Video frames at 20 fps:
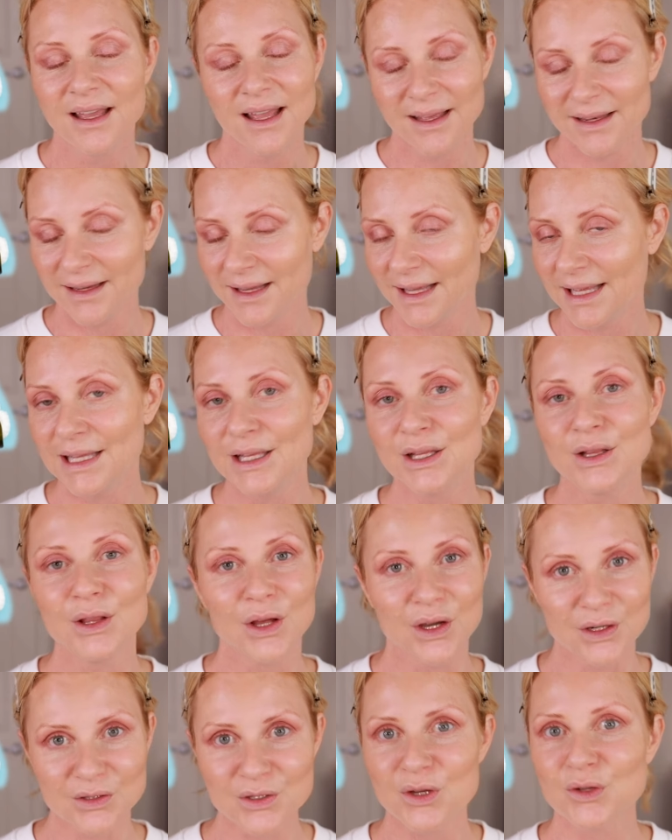and he
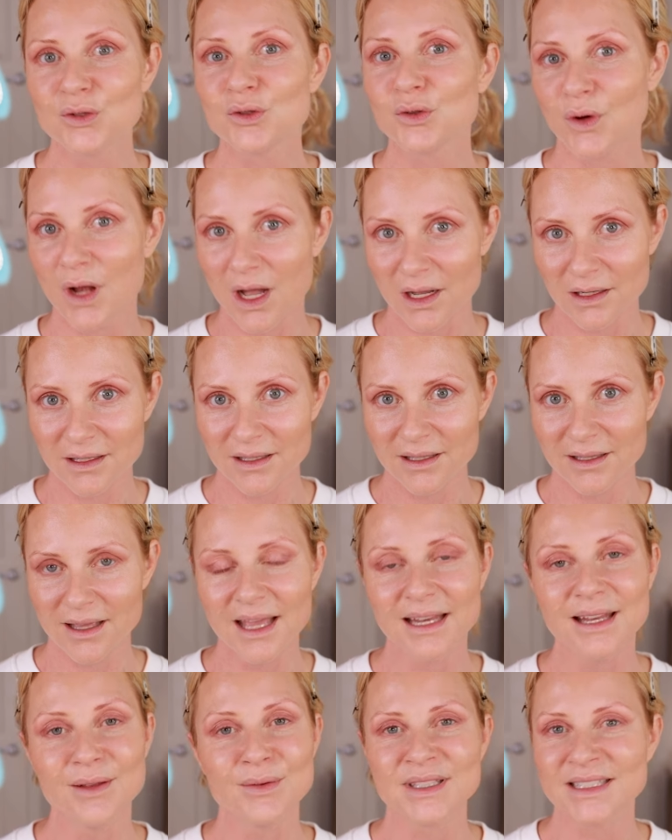looked drunk
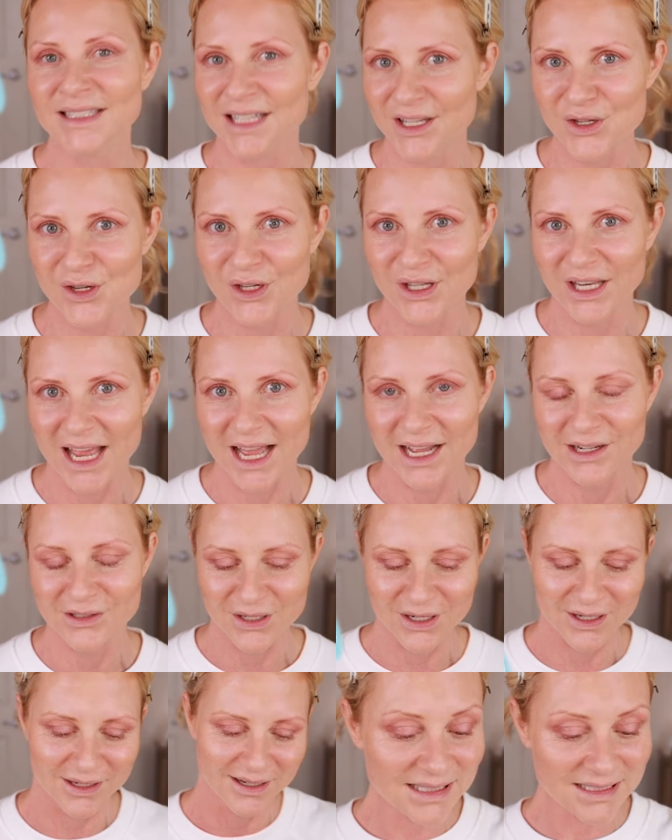and he was such a good
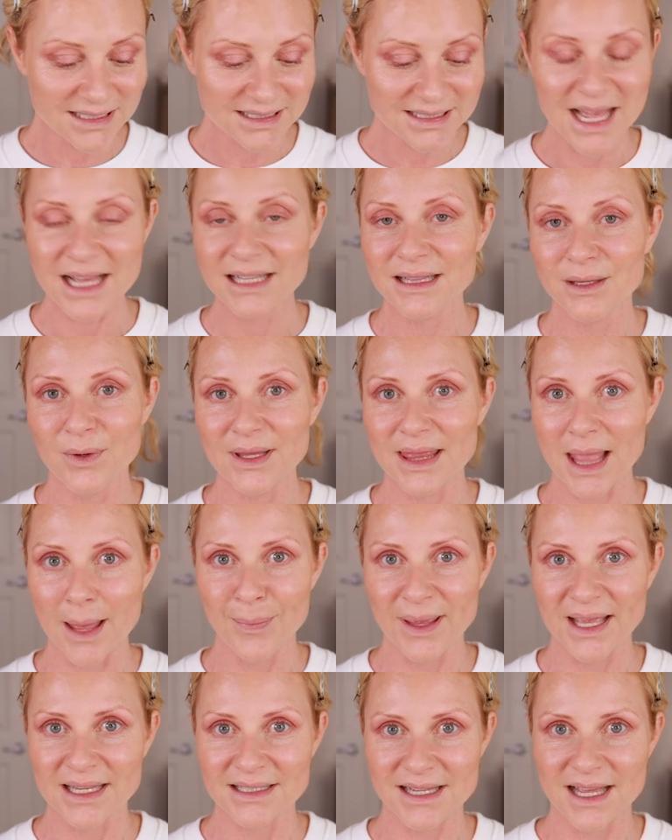actor. That's exactly what
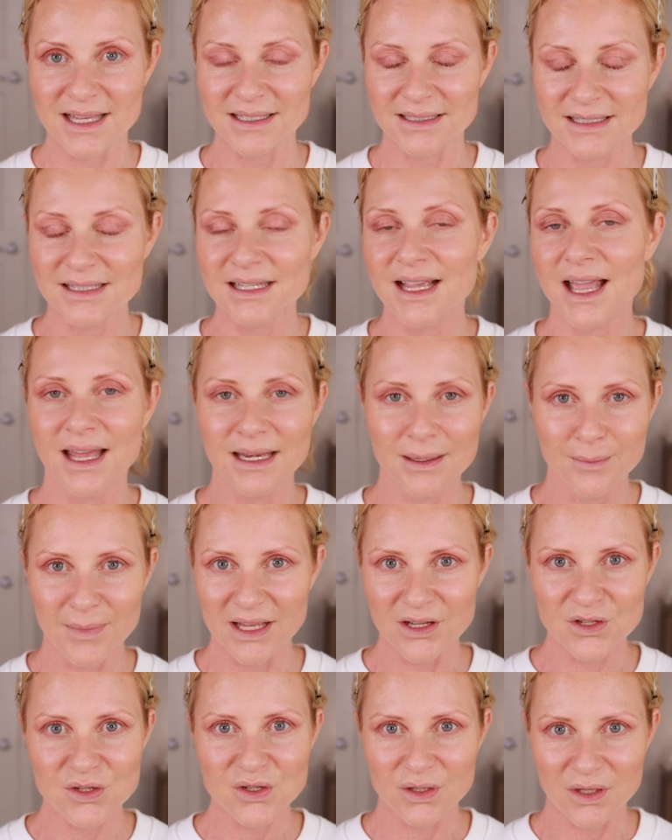that pink does is it kind of
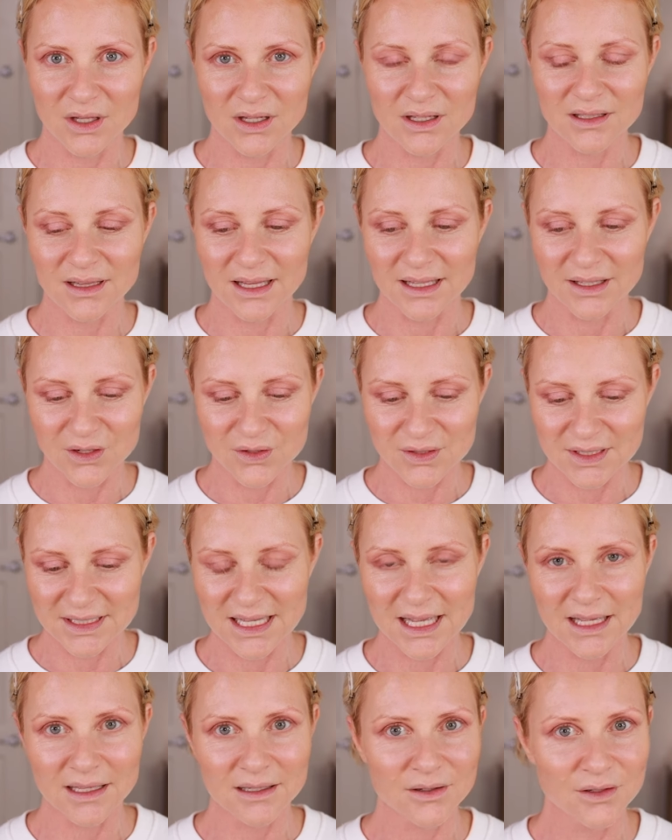makes you look like you're
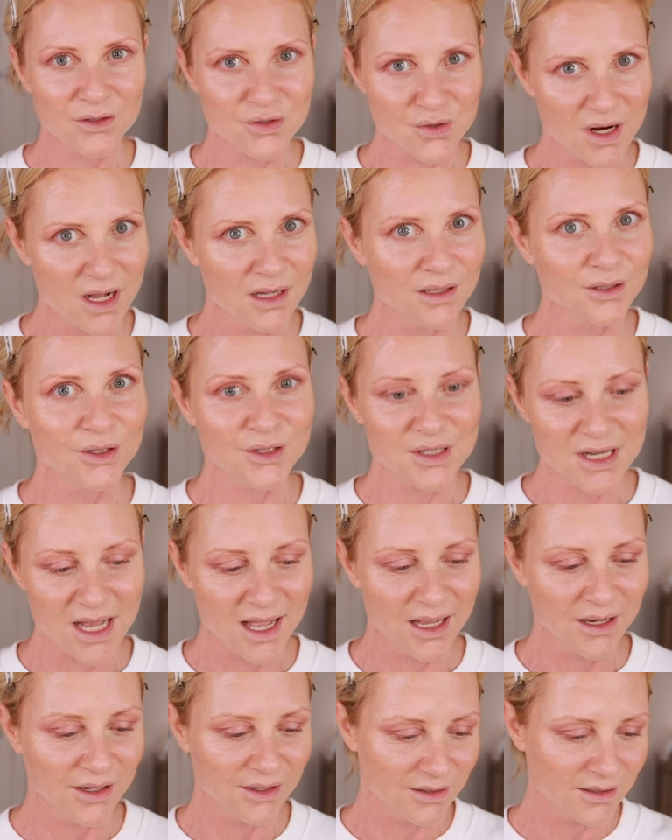sick or drunk or
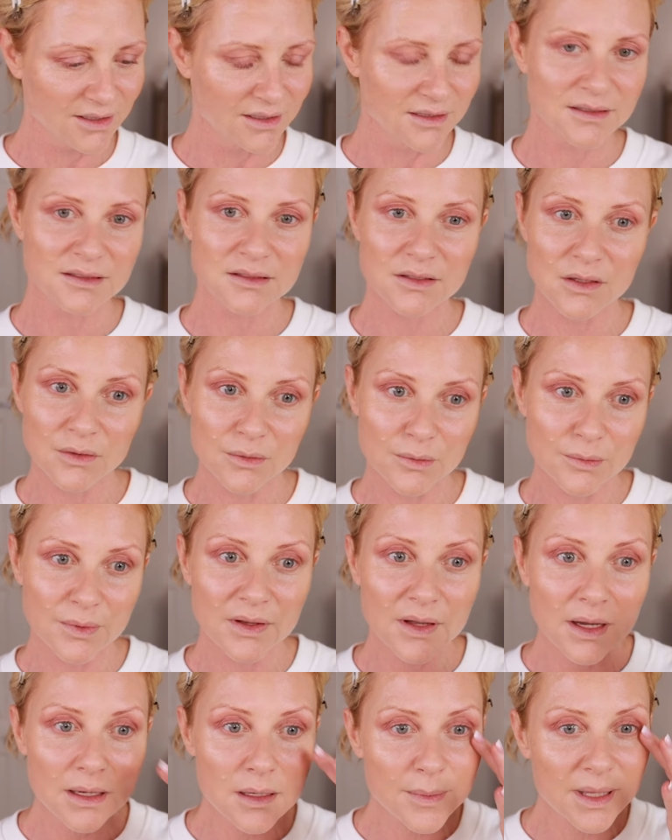tired. So we
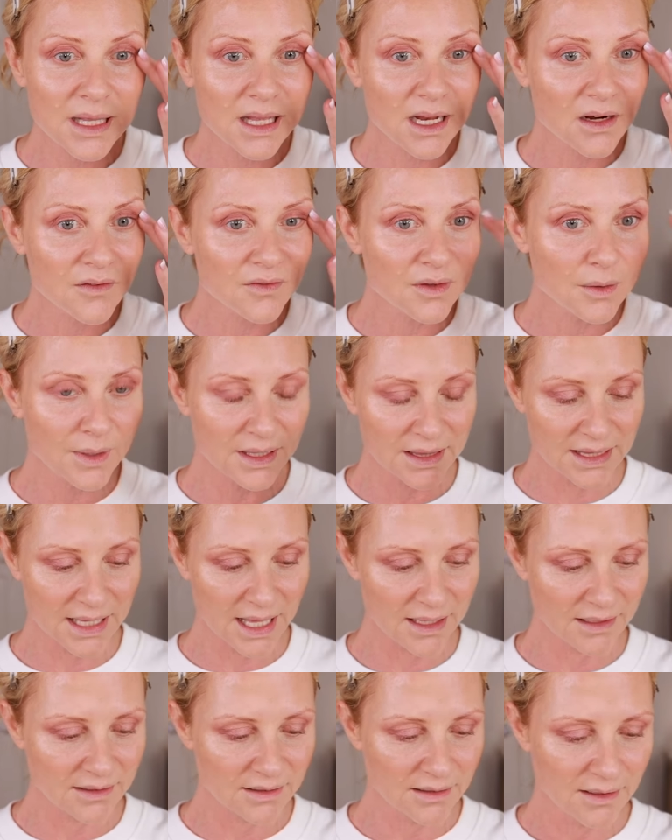got to be careful with
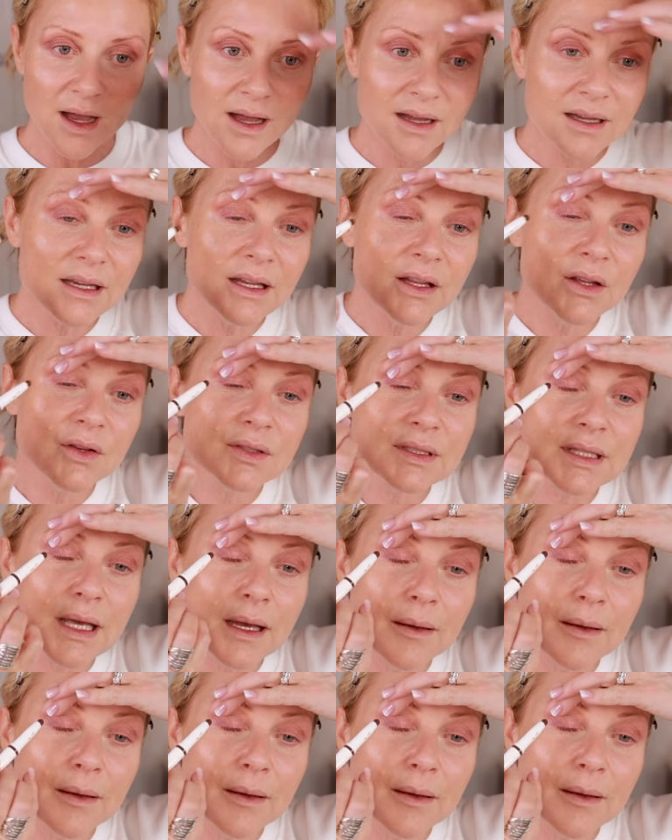that. I'm going to use